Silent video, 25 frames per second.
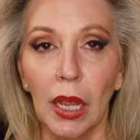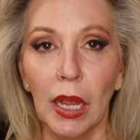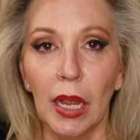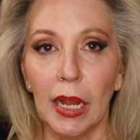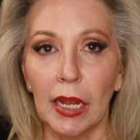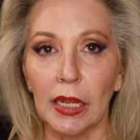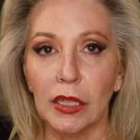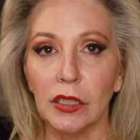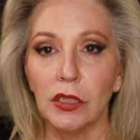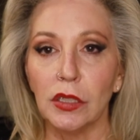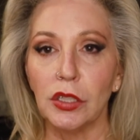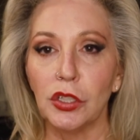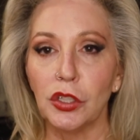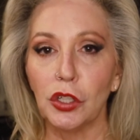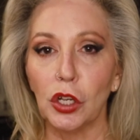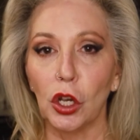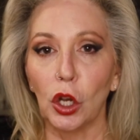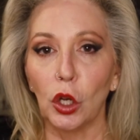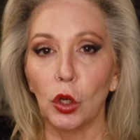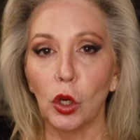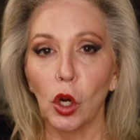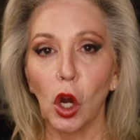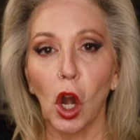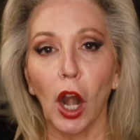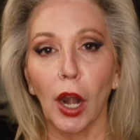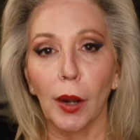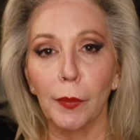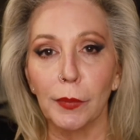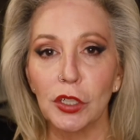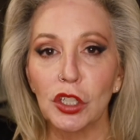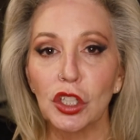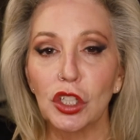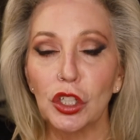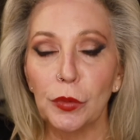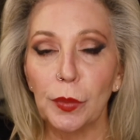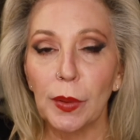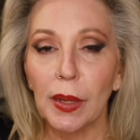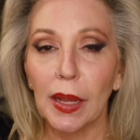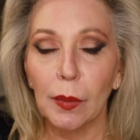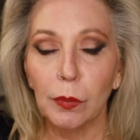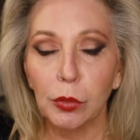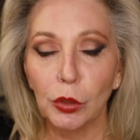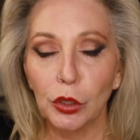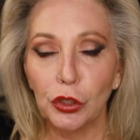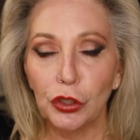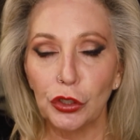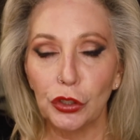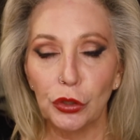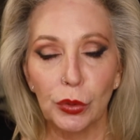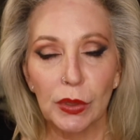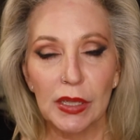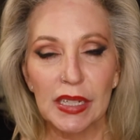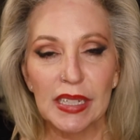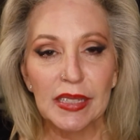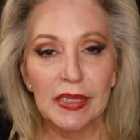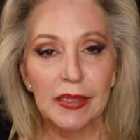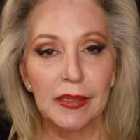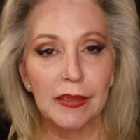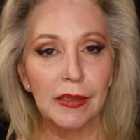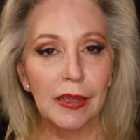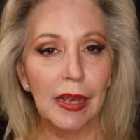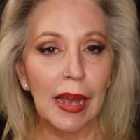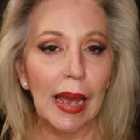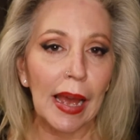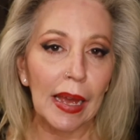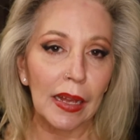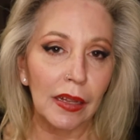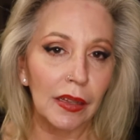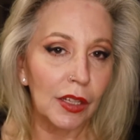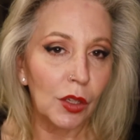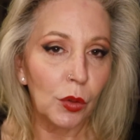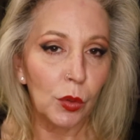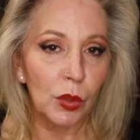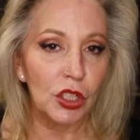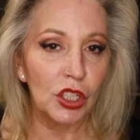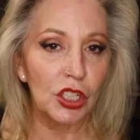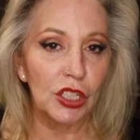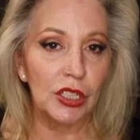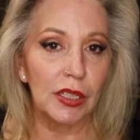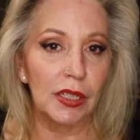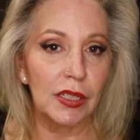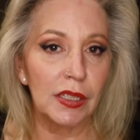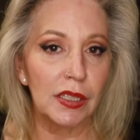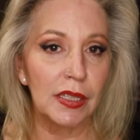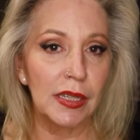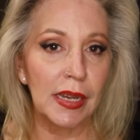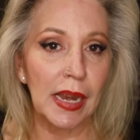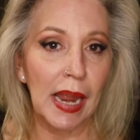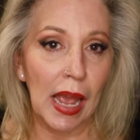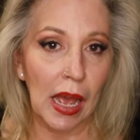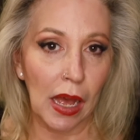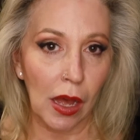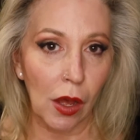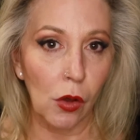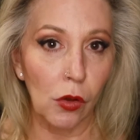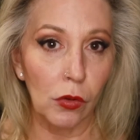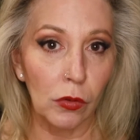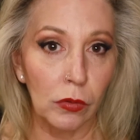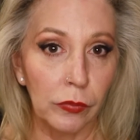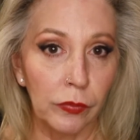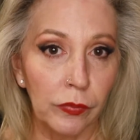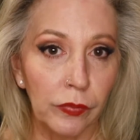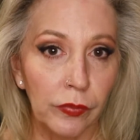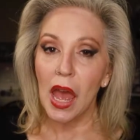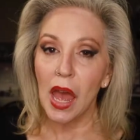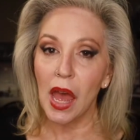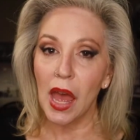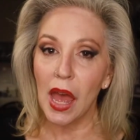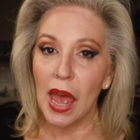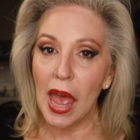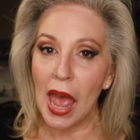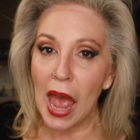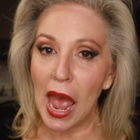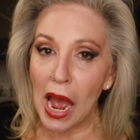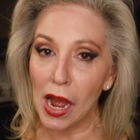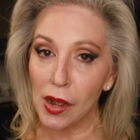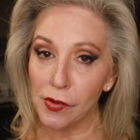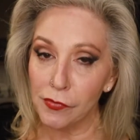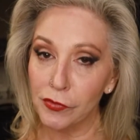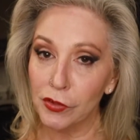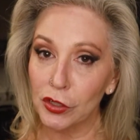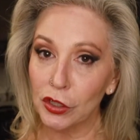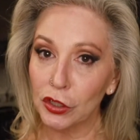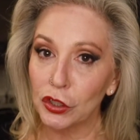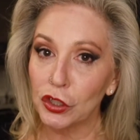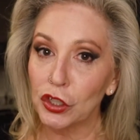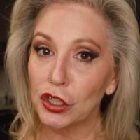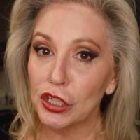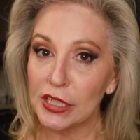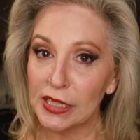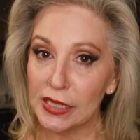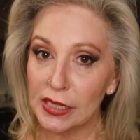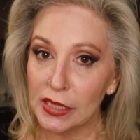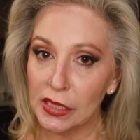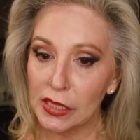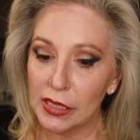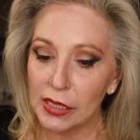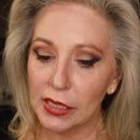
And so Karma should be able to do exactly what she does now after she's